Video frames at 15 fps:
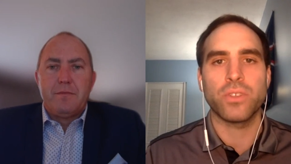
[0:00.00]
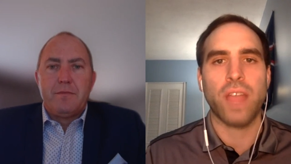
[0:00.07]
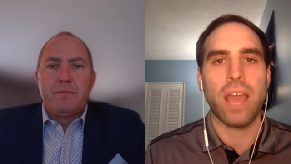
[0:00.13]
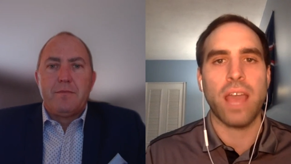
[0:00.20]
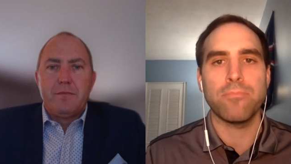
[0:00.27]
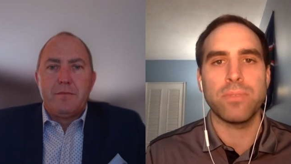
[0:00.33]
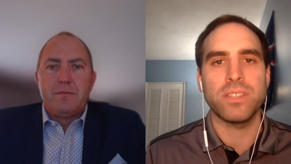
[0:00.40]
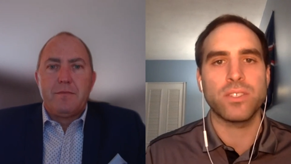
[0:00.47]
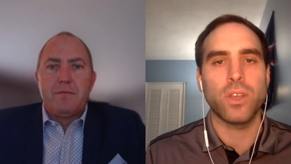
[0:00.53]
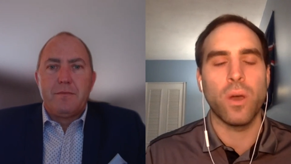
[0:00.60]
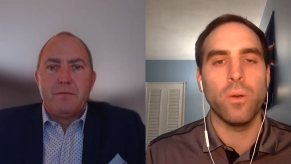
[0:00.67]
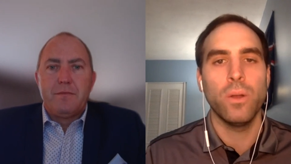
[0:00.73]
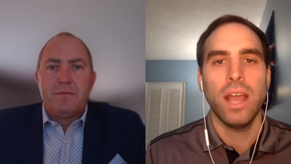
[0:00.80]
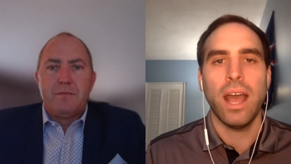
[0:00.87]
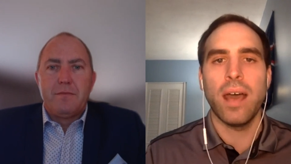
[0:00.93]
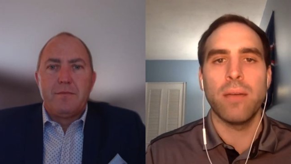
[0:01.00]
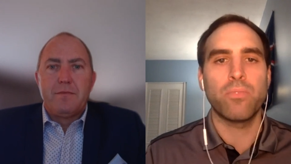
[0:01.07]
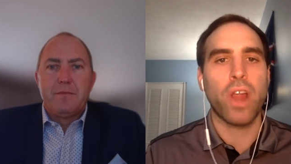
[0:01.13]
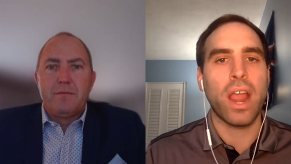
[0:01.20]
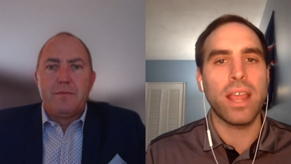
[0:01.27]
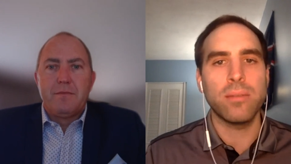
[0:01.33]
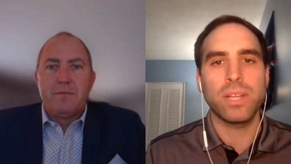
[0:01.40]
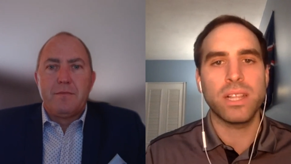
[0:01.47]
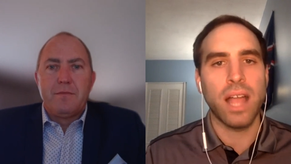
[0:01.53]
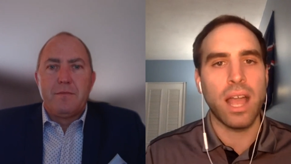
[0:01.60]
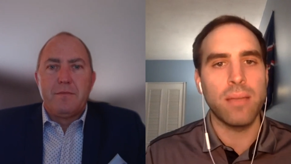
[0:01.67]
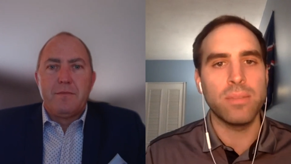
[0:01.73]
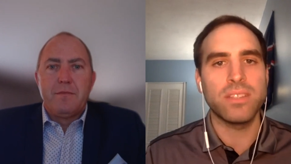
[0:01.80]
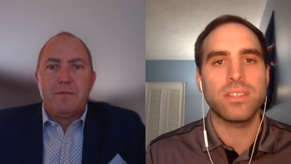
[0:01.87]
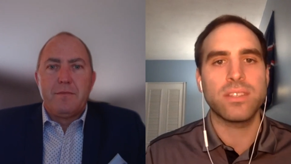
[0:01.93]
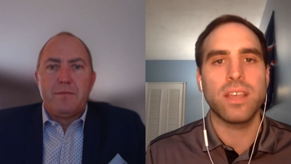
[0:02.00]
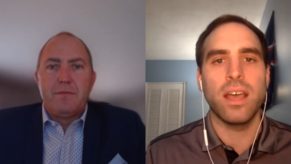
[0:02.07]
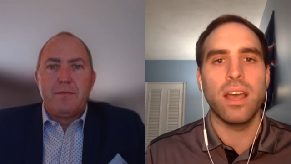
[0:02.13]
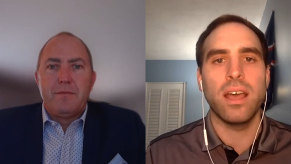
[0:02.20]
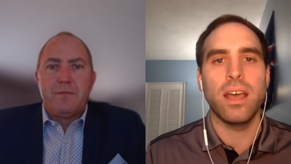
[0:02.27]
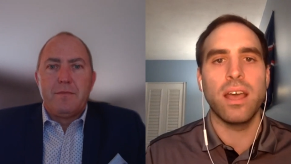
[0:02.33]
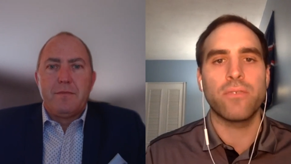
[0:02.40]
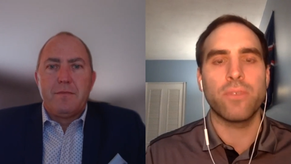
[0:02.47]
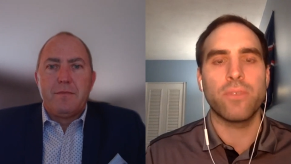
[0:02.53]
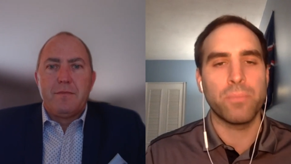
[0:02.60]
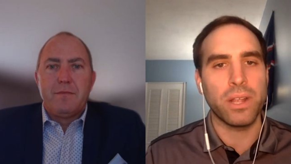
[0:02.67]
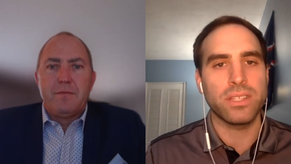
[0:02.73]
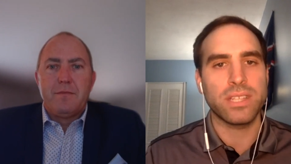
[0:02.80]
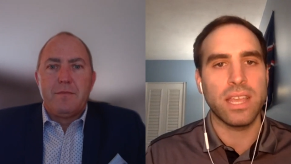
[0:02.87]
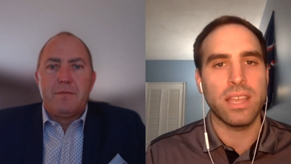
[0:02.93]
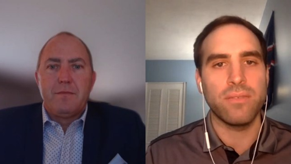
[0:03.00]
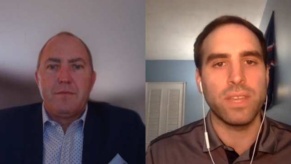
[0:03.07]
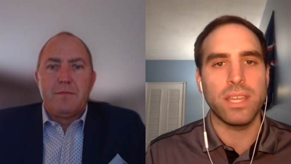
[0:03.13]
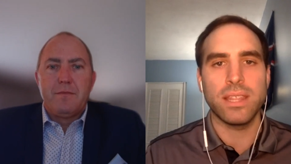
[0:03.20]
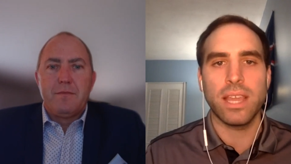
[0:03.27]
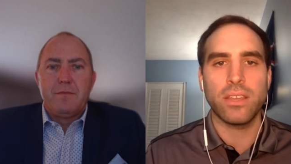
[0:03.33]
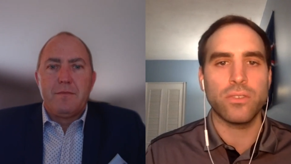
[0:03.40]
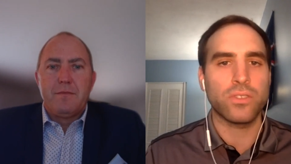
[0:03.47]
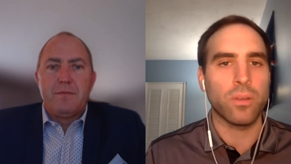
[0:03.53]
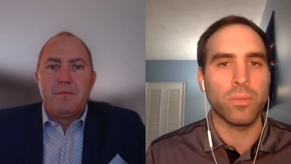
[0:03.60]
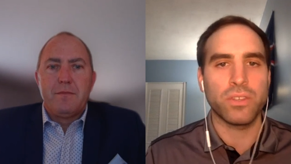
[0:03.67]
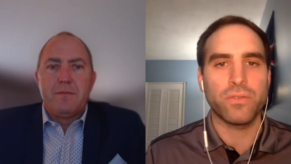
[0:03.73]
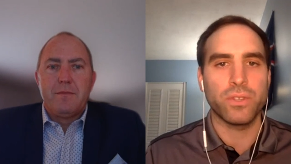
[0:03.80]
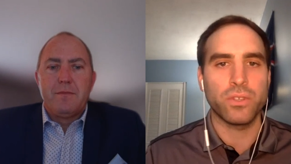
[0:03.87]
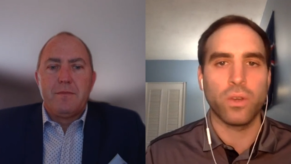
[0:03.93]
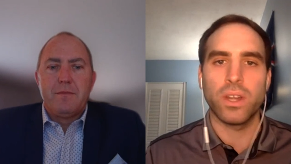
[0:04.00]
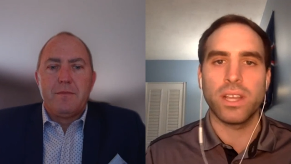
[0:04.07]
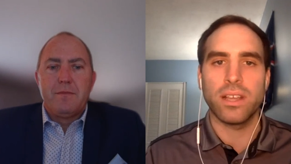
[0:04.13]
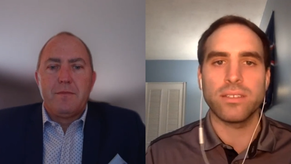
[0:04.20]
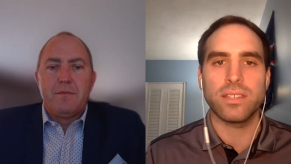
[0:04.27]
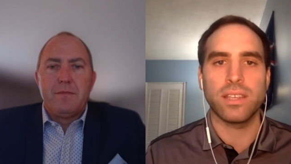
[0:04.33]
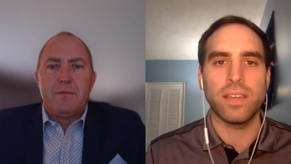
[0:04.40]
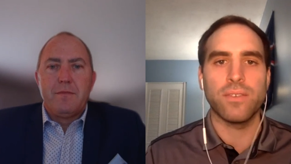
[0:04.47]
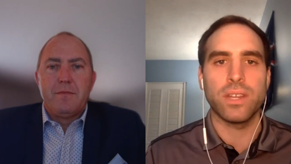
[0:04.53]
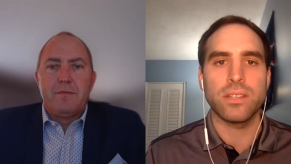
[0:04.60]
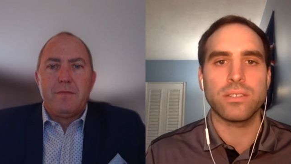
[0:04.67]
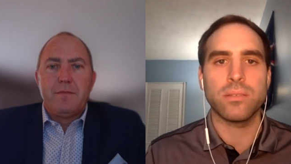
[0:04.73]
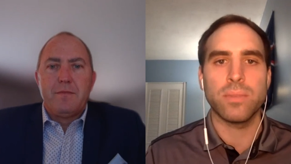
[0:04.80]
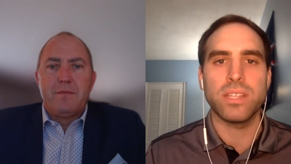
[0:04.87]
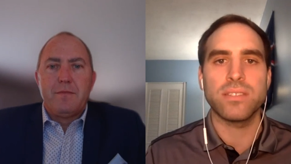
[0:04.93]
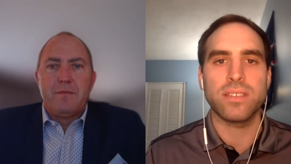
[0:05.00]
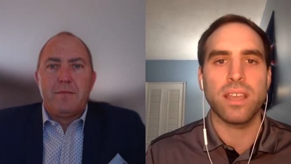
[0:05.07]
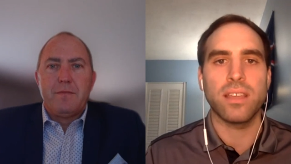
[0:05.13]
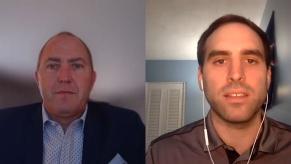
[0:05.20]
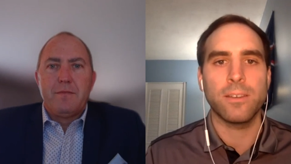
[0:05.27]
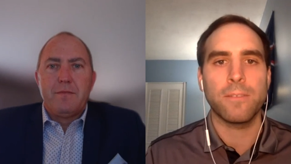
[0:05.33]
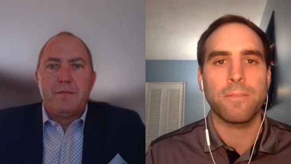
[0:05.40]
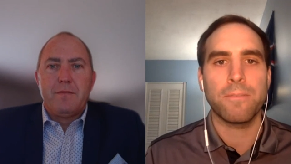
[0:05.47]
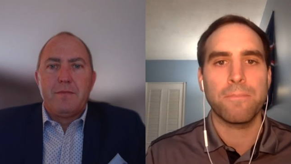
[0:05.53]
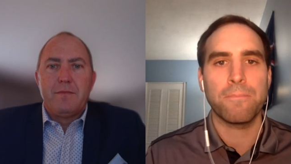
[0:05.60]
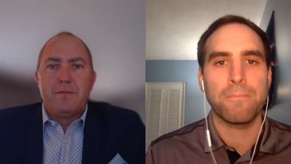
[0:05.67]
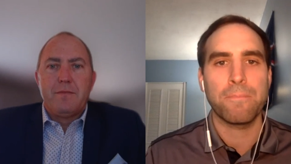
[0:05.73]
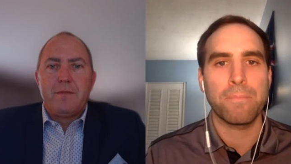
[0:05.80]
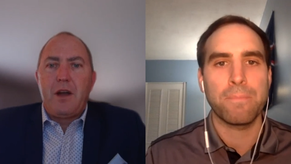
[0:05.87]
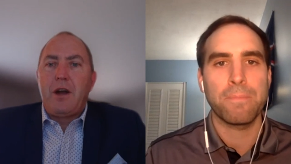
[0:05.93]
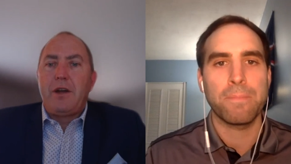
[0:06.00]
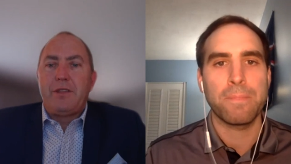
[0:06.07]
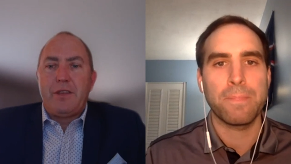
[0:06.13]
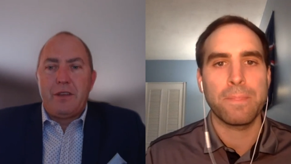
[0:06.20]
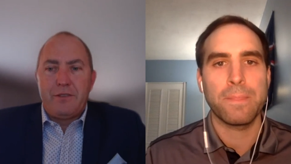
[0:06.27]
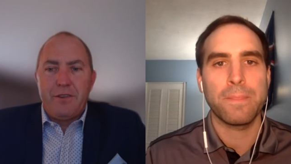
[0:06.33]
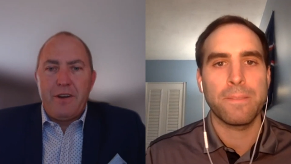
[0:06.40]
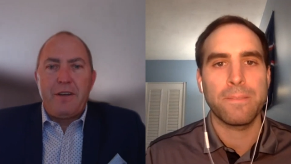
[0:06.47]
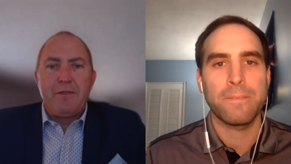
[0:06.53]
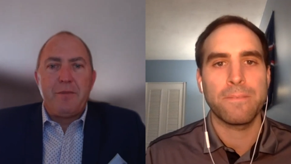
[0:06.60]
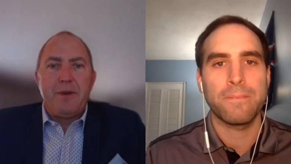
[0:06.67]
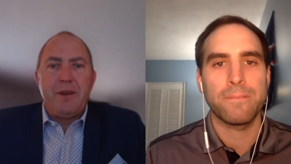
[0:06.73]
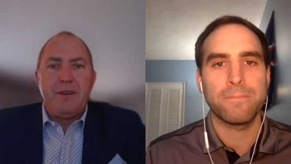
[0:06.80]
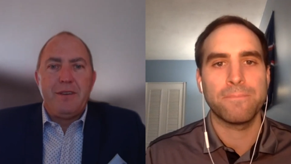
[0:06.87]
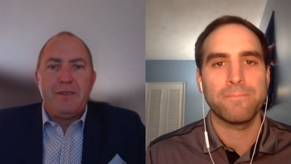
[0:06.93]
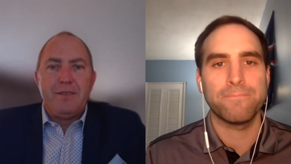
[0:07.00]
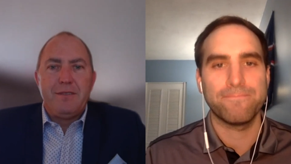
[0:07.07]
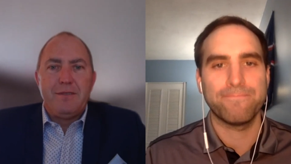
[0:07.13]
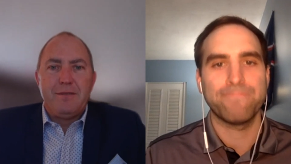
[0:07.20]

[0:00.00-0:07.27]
Speaker 1: are happy. So, uh, Brian McClimans uh, from Peerless AV, thank you so much for joining us and giving us some insight.
Speaker 2: All right. Thanks for having me.